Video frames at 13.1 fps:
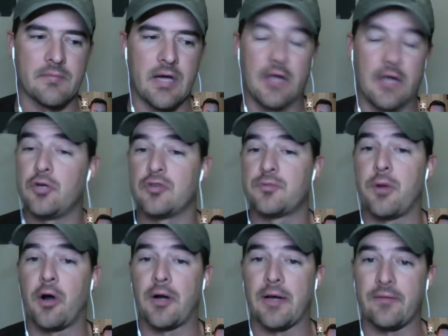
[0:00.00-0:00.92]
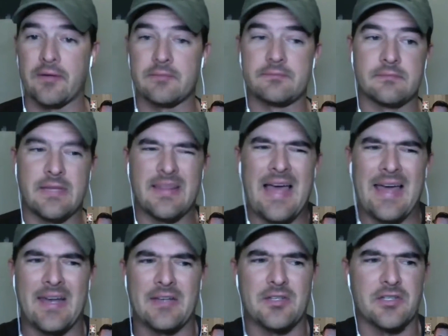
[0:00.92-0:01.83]
a huge part of it. That
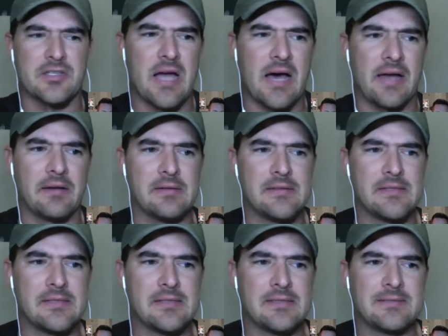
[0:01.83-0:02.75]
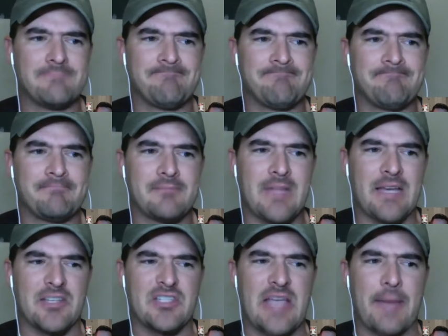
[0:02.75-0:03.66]
and just not
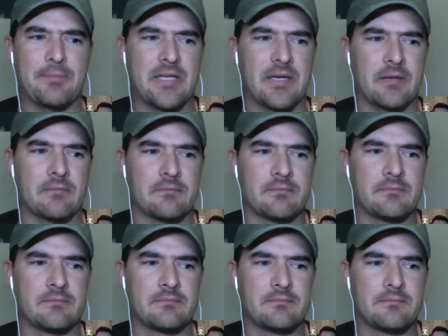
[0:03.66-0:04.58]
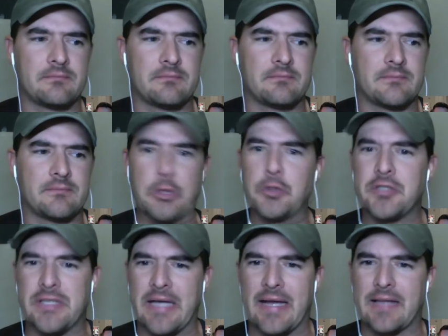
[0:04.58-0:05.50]
accepting
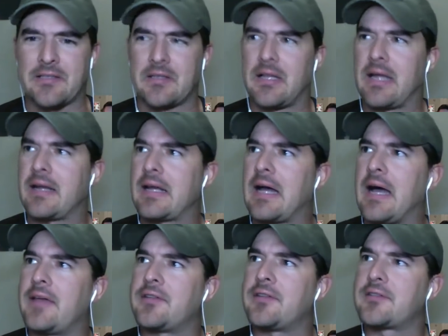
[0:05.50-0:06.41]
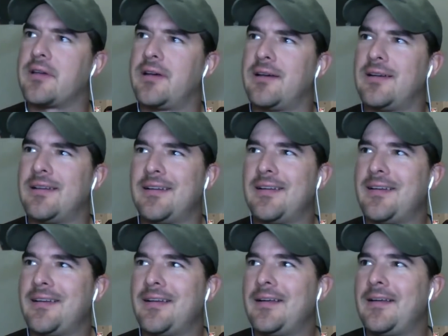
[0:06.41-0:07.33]
losing, I guess. A lot of guys
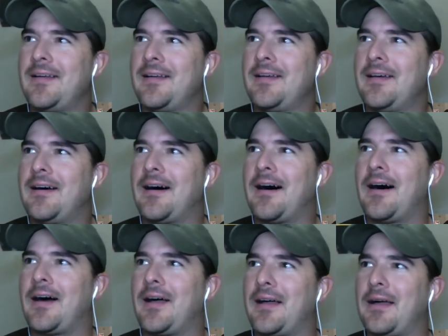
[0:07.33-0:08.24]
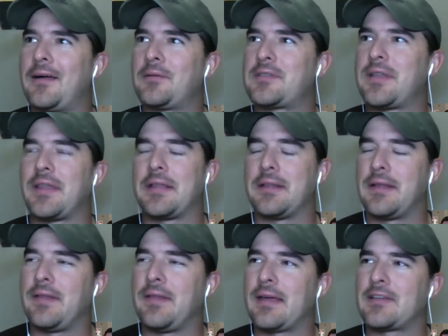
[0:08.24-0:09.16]
uh, I would say they,
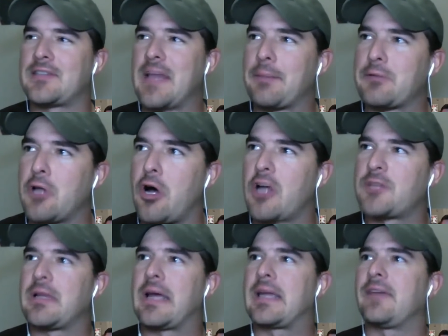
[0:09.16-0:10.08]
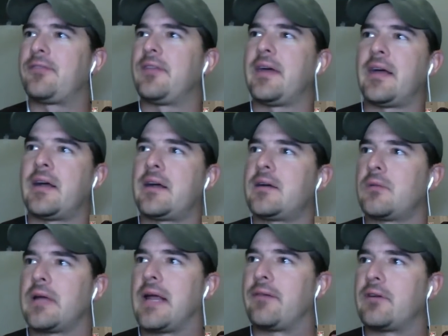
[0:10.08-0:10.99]
they accept loss, but like if they're
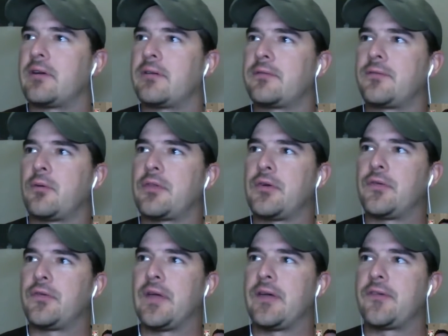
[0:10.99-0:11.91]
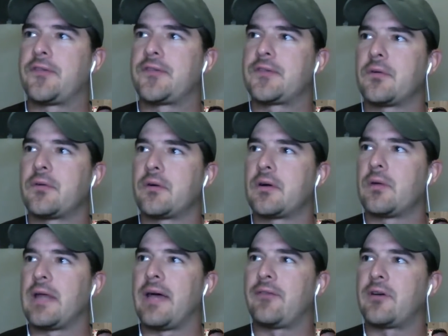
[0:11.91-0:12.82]
whatever fourth or fifth or
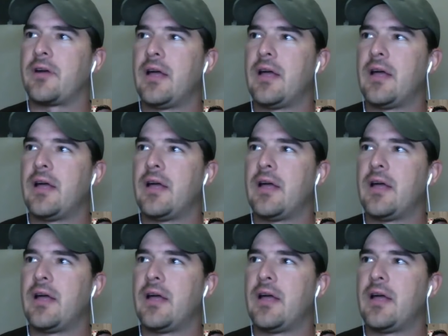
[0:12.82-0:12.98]
whatever,